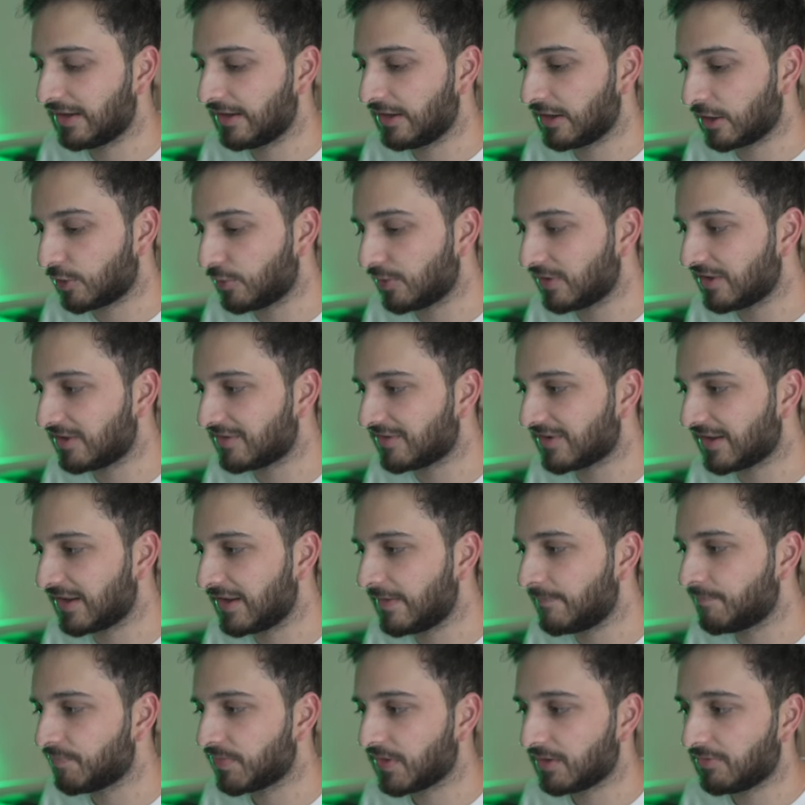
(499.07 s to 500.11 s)

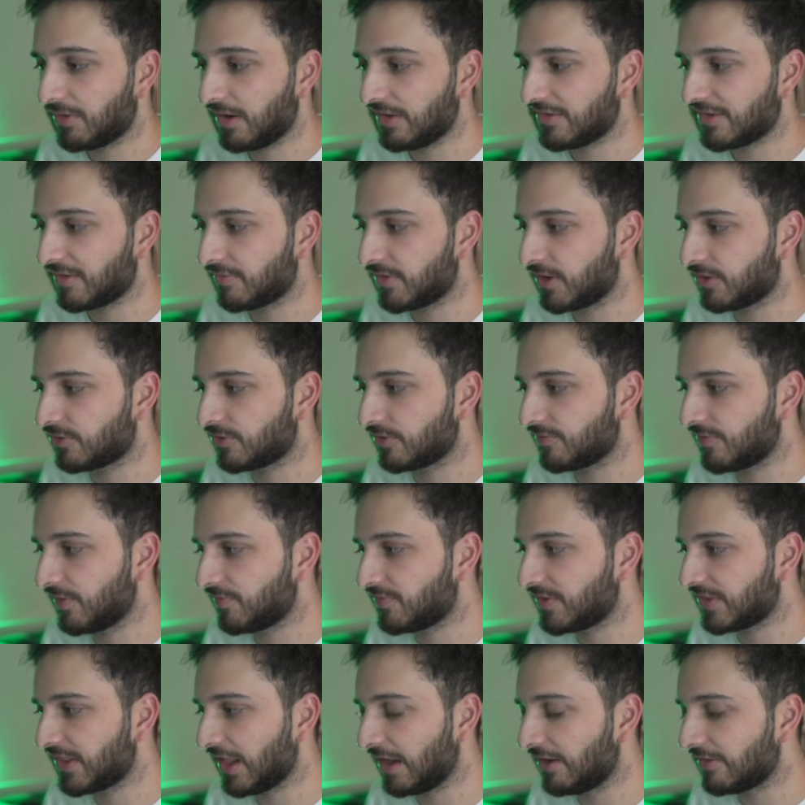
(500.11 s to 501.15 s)
liquidity, around
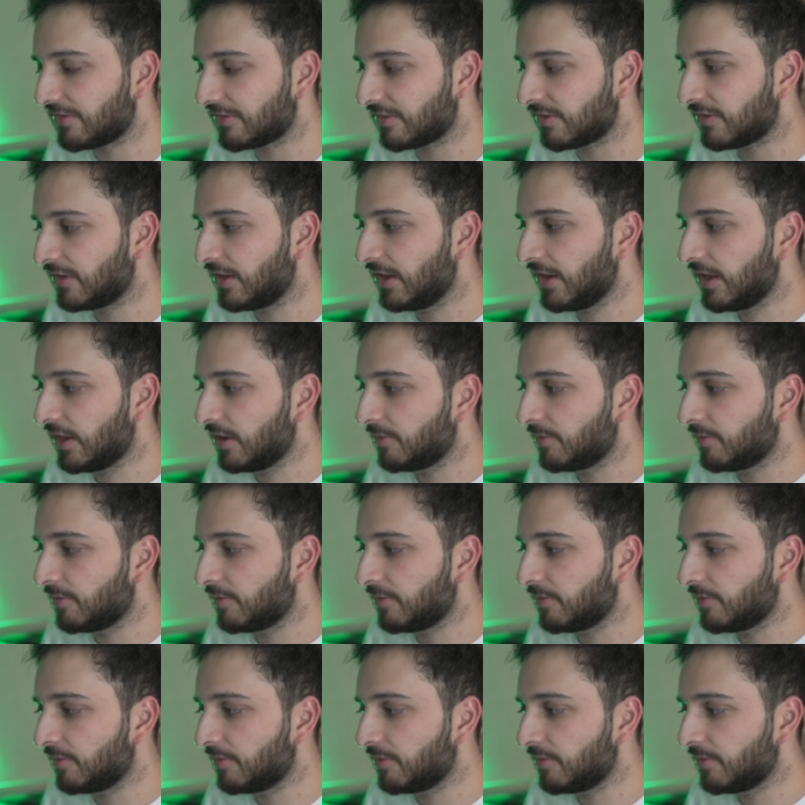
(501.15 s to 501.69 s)
750,000,